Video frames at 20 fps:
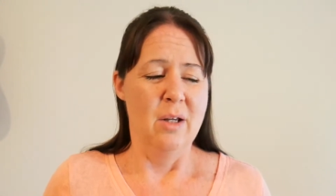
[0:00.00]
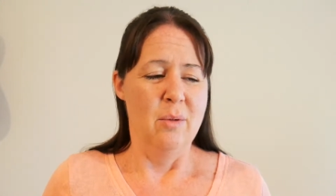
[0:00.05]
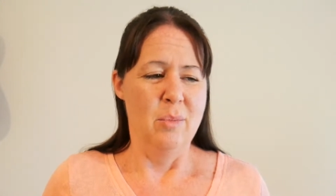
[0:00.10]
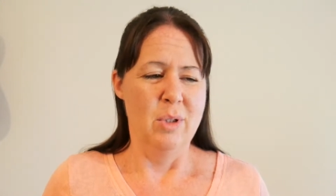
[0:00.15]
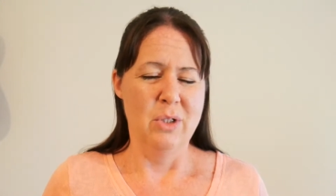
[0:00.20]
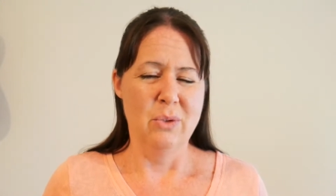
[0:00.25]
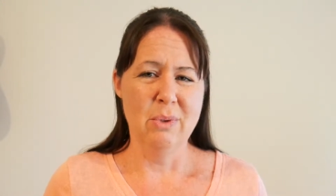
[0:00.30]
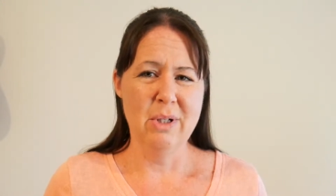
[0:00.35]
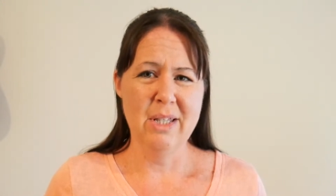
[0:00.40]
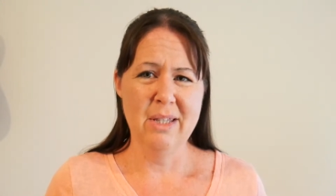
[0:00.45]

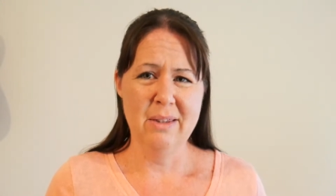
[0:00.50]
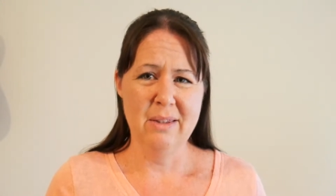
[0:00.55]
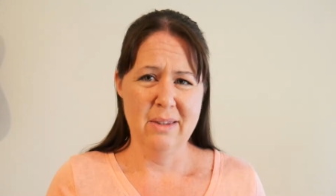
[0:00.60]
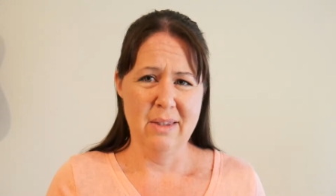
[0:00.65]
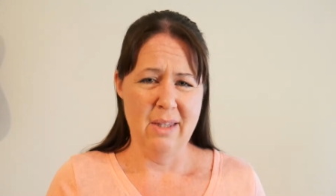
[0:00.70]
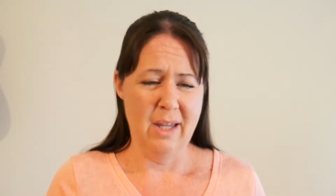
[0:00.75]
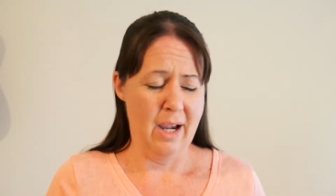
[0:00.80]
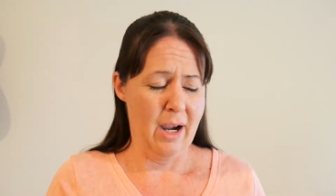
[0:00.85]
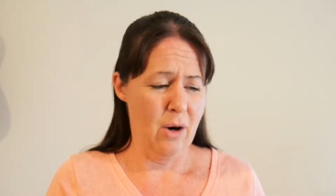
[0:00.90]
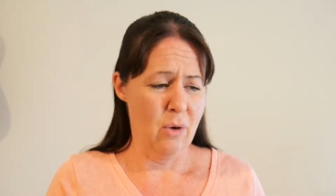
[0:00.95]
between
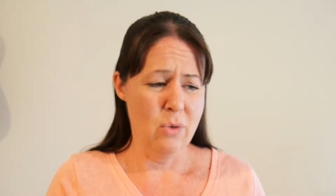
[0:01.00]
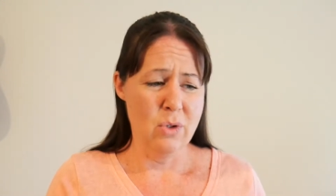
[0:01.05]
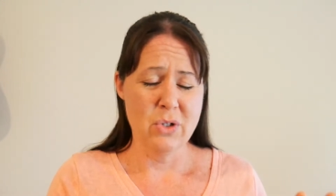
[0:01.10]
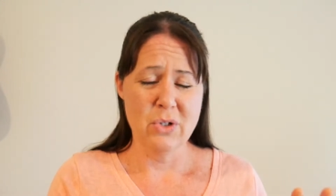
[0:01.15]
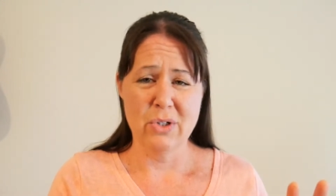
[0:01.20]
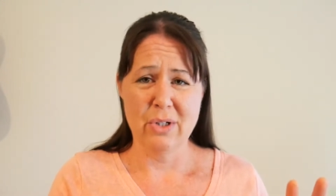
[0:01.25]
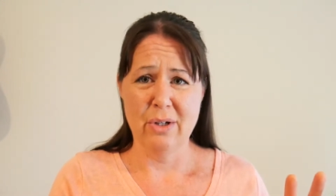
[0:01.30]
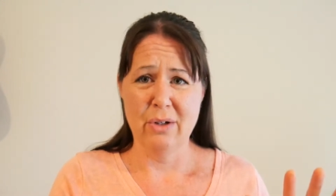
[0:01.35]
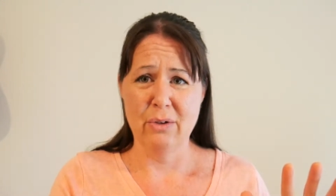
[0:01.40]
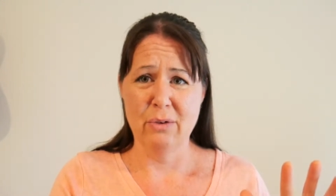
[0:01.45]
the
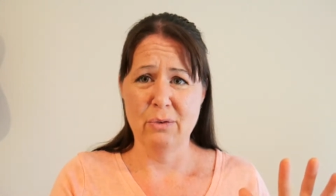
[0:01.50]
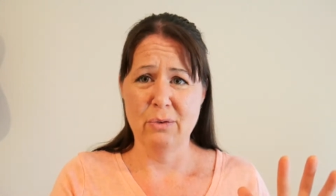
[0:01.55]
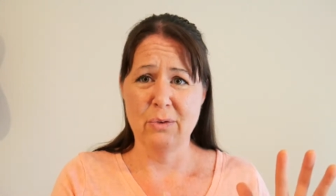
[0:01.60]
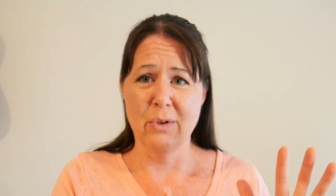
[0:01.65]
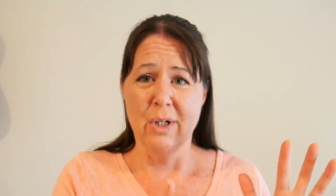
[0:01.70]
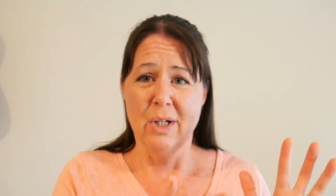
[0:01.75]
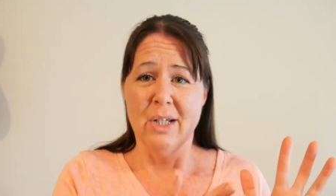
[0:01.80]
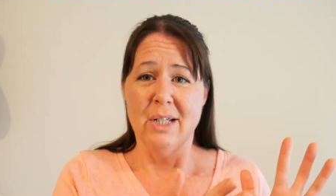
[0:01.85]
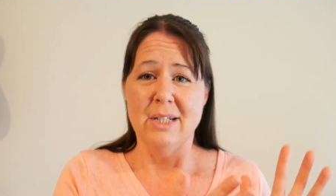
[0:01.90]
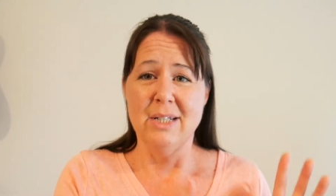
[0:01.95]
hours of
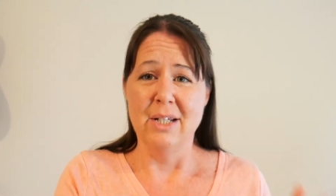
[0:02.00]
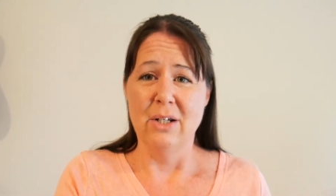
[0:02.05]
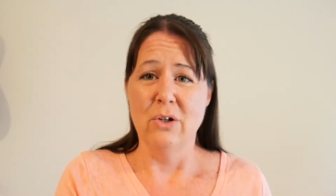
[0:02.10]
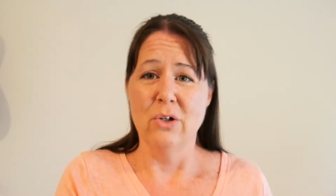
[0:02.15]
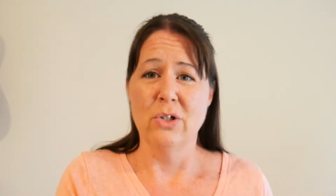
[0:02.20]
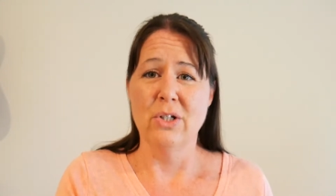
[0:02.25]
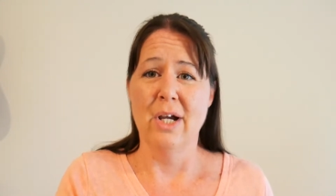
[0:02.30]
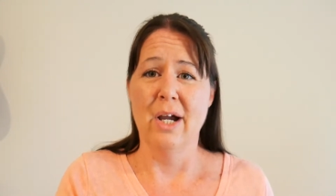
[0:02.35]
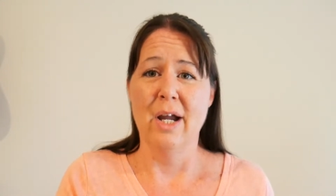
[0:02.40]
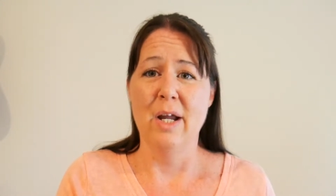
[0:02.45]

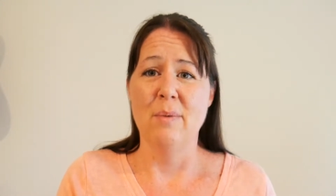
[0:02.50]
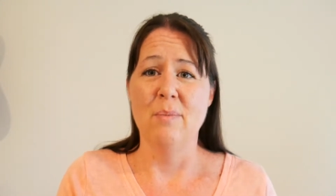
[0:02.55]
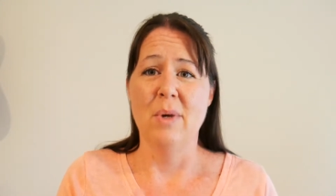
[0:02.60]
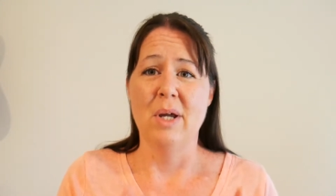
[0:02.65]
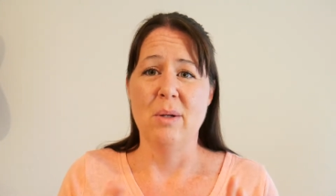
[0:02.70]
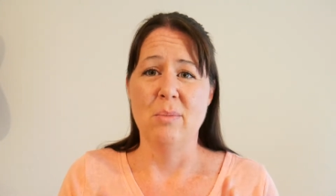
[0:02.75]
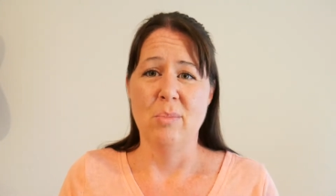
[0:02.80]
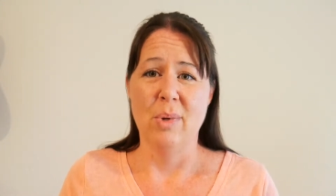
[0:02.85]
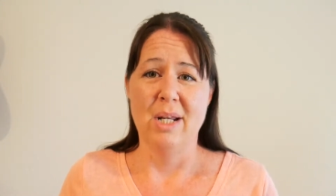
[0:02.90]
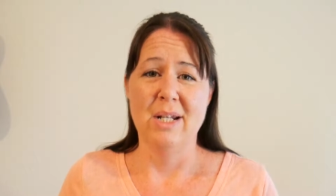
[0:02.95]
dinner time
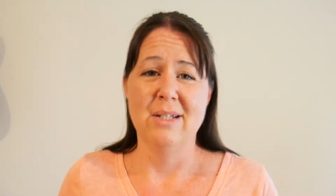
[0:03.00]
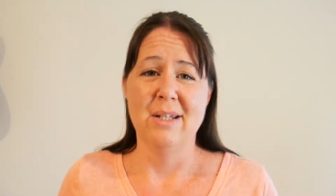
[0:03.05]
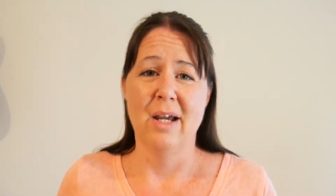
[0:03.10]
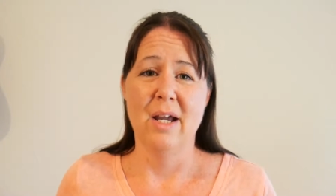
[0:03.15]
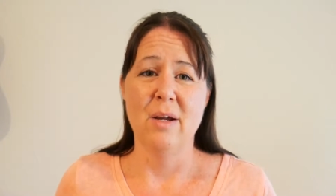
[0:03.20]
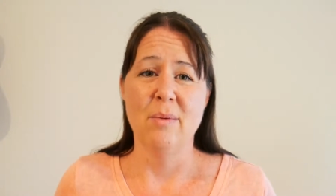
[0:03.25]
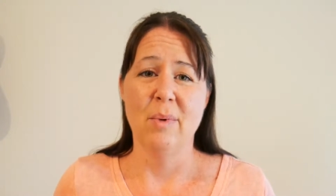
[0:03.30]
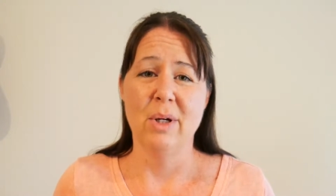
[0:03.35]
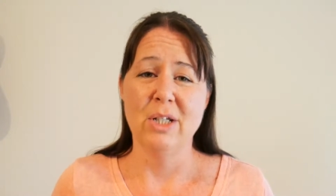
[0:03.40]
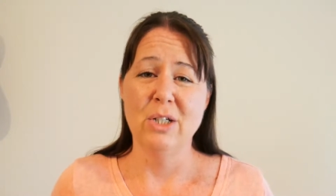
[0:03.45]
and
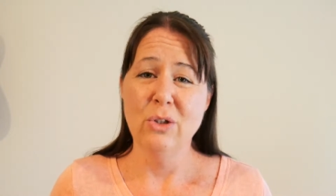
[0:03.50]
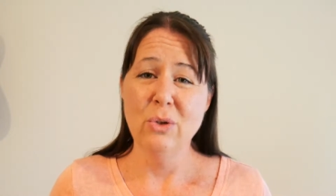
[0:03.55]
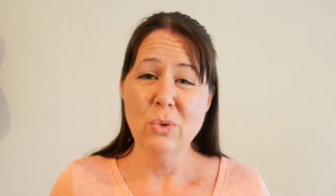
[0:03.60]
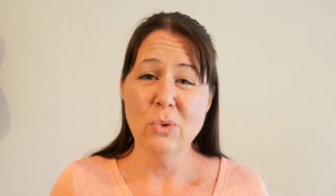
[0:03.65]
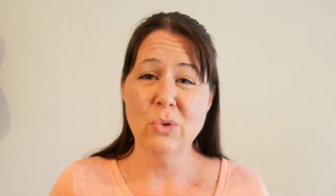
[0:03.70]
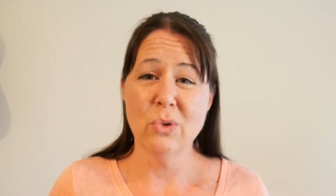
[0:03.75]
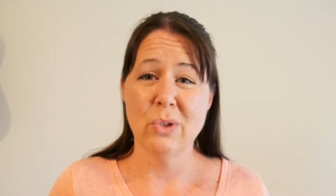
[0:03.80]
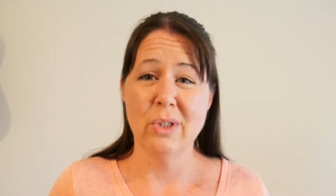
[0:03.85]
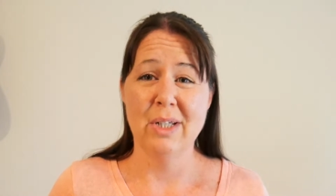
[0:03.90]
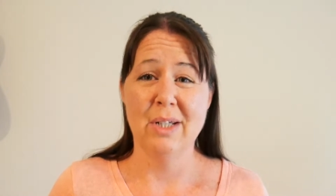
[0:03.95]
bedtime, I
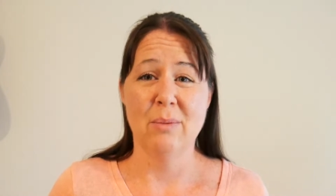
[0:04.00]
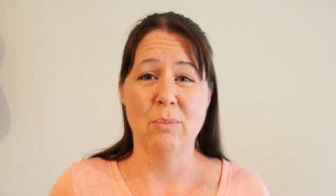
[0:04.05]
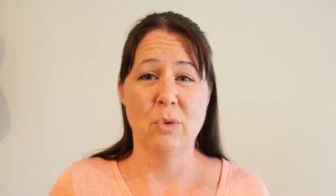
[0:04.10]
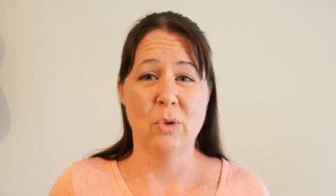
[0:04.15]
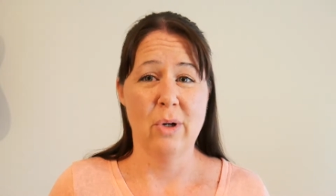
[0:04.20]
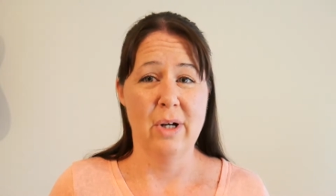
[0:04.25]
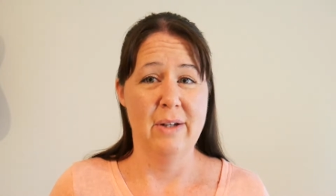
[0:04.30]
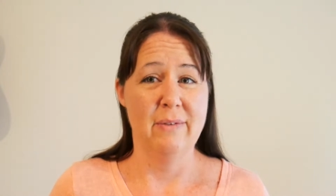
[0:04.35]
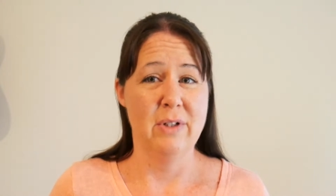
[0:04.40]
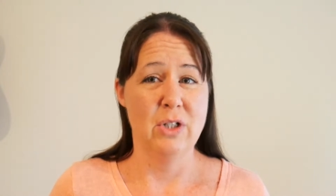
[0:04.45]
usually am
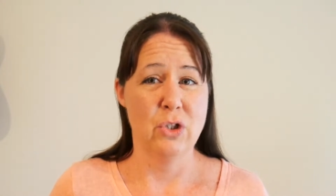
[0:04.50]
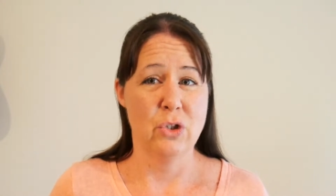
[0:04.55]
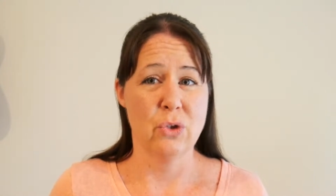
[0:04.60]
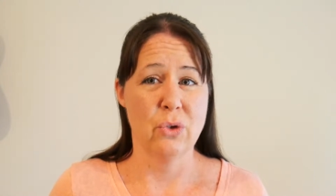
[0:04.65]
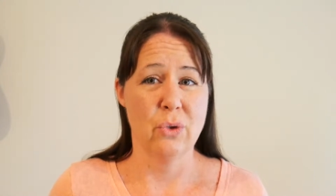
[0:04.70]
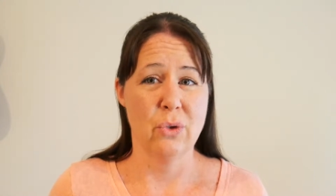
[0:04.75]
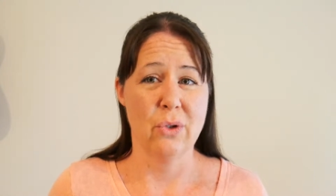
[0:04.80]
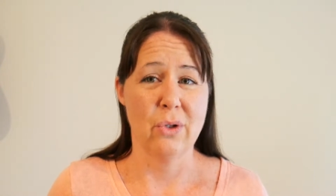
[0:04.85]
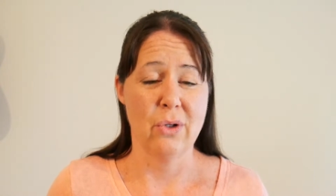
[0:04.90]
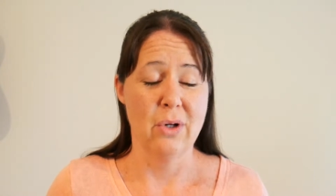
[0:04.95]
craving
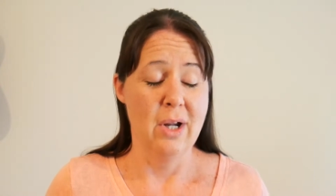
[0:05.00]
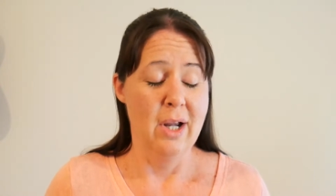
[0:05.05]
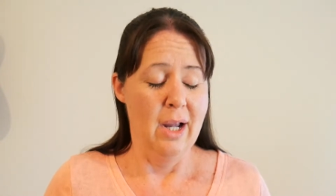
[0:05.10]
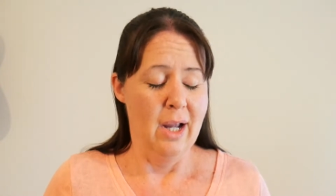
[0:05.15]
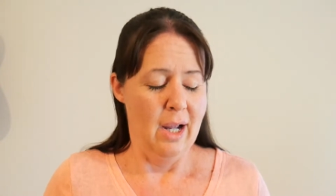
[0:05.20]
sugar.